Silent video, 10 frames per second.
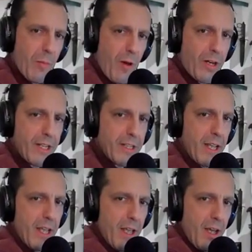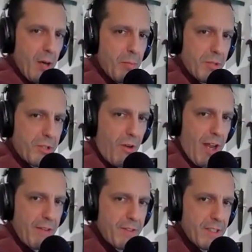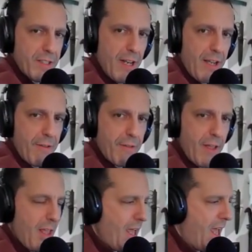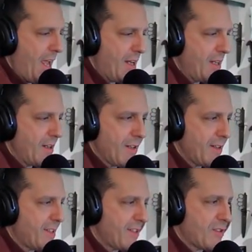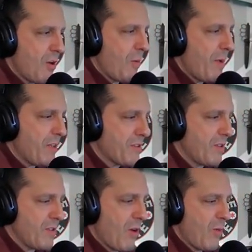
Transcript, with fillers: market bushcraft knife. And it's no bells and no